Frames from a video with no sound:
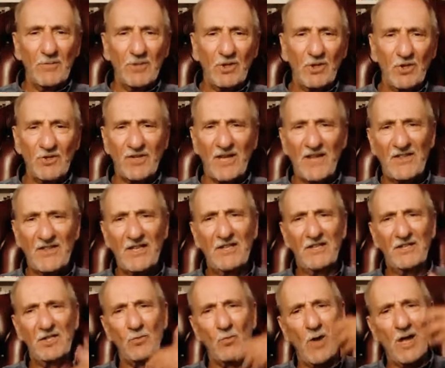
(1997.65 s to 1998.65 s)
because I think
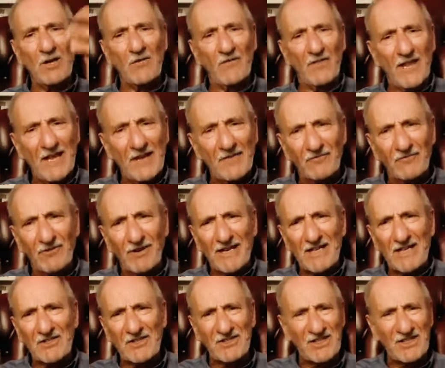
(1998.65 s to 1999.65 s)
this is one of their
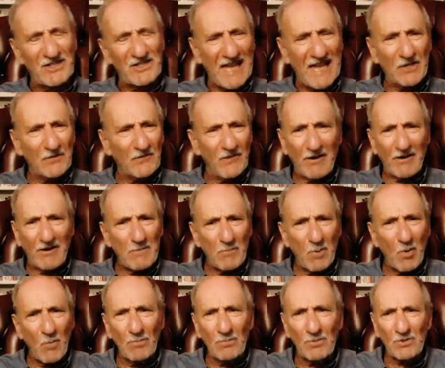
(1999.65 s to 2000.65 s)
phrases. It sounds very
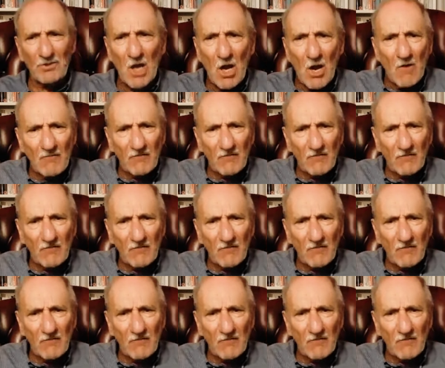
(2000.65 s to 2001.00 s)
pompous.